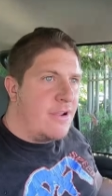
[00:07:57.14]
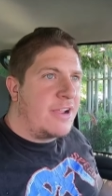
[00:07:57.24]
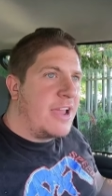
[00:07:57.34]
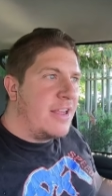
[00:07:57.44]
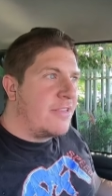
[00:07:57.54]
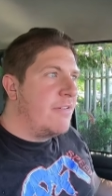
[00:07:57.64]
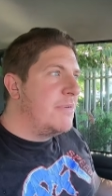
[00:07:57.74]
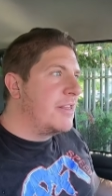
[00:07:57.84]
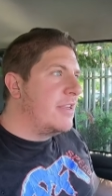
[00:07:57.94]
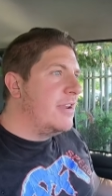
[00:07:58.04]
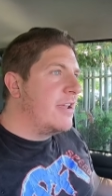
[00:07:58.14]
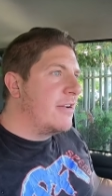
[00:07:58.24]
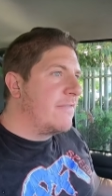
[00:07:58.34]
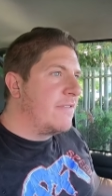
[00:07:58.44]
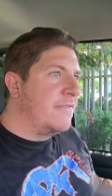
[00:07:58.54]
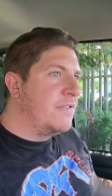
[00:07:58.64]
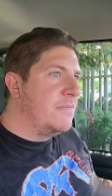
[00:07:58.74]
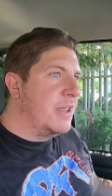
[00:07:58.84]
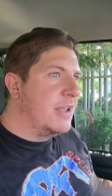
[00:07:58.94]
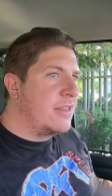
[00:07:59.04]
Alright guys, so I've been sitting here for a few
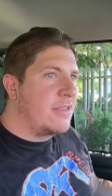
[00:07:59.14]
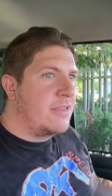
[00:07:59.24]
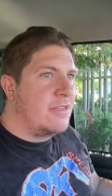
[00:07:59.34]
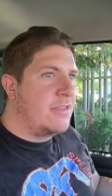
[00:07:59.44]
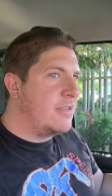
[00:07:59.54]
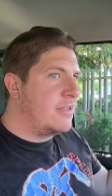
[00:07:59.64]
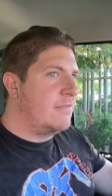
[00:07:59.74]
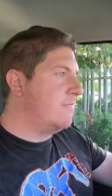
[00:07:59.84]
minutes, just